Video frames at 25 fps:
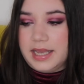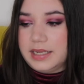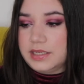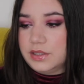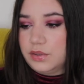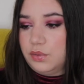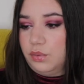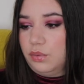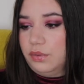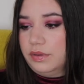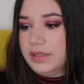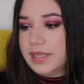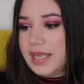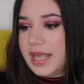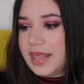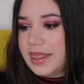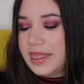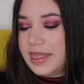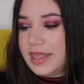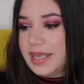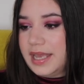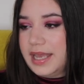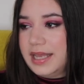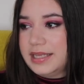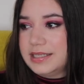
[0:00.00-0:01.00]
and all
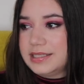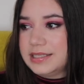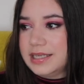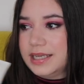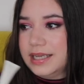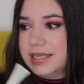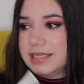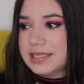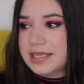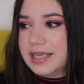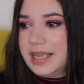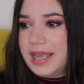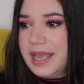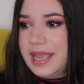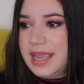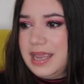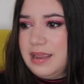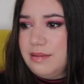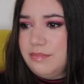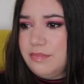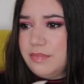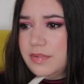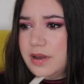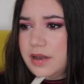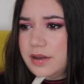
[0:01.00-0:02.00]
of that. It
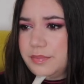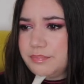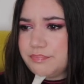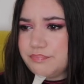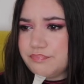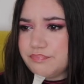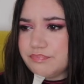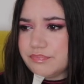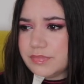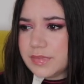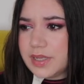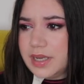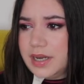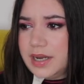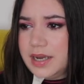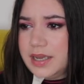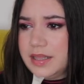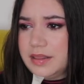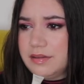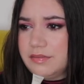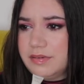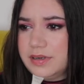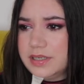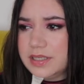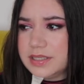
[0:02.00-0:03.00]
came
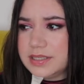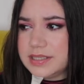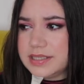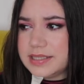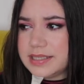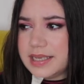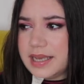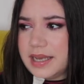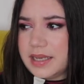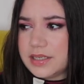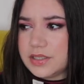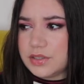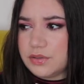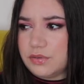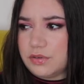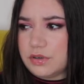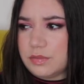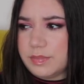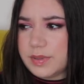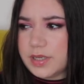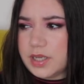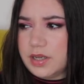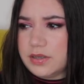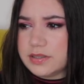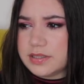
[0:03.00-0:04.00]
either in a set or
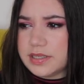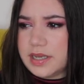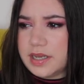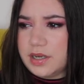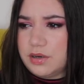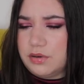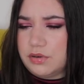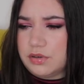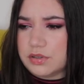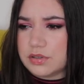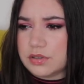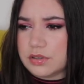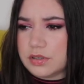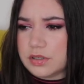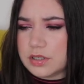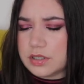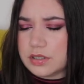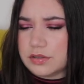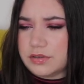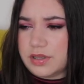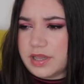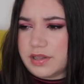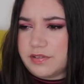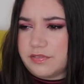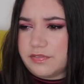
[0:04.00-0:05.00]
because I
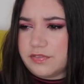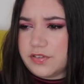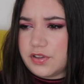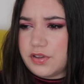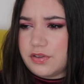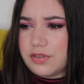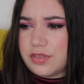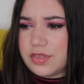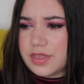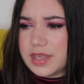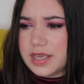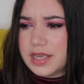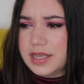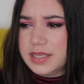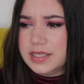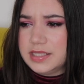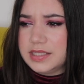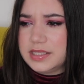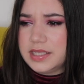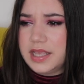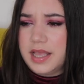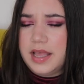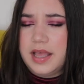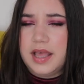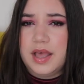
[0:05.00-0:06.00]
ordered in a few
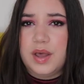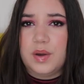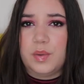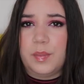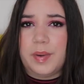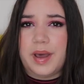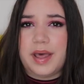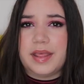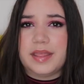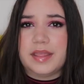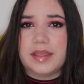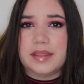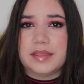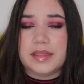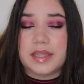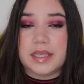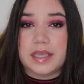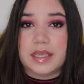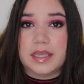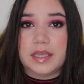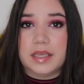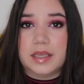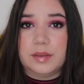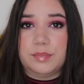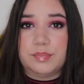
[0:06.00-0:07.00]
things when
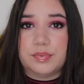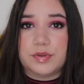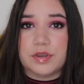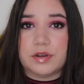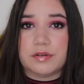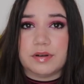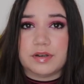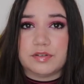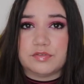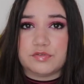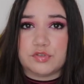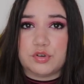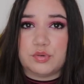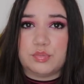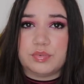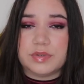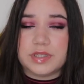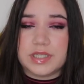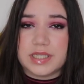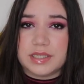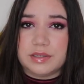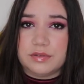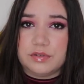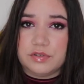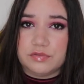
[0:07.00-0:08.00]
the Pure and
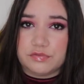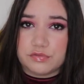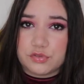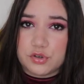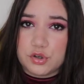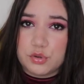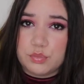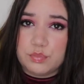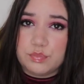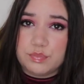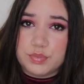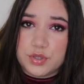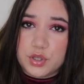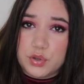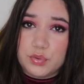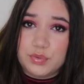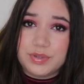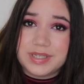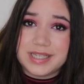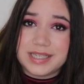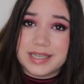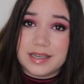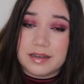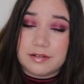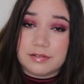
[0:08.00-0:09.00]
Raw
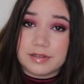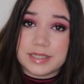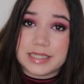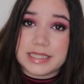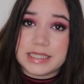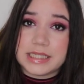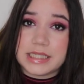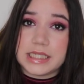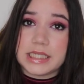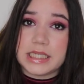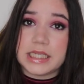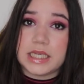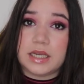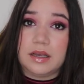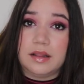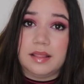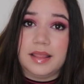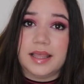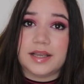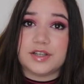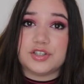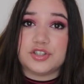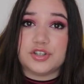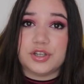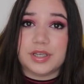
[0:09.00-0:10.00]
Beauty Christie
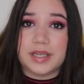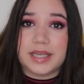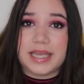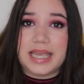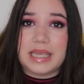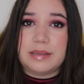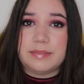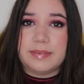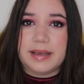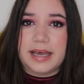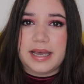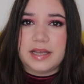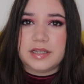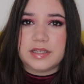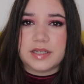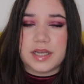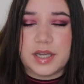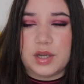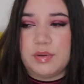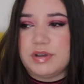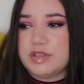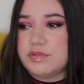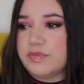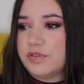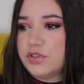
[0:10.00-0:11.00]
collection came out.
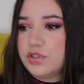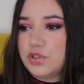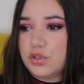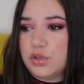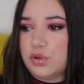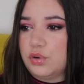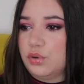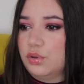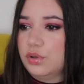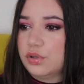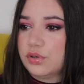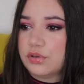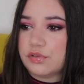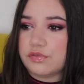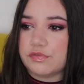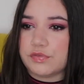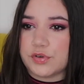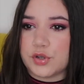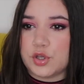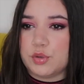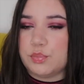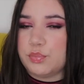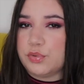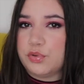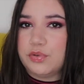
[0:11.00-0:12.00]
I always want to call her
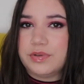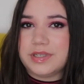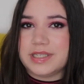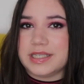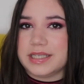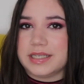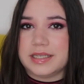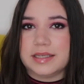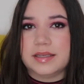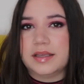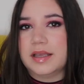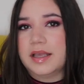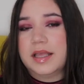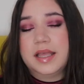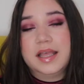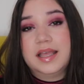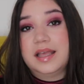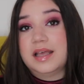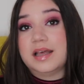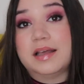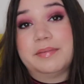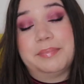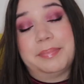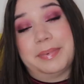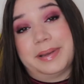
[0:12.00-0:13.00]
Raw Beauty,
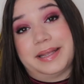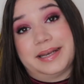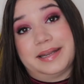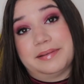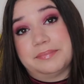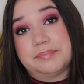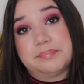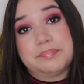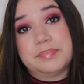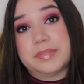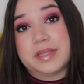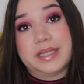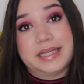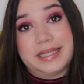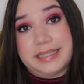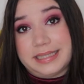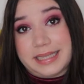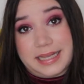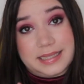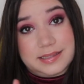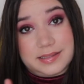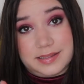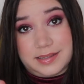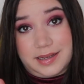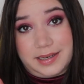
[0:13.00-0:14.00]
but
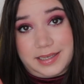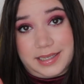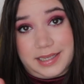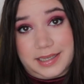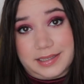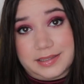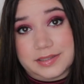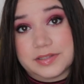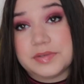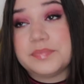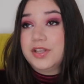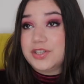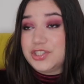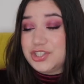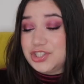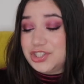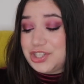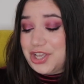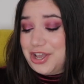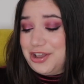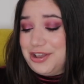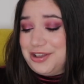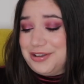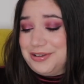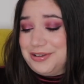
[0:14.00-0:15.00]
that's not it. So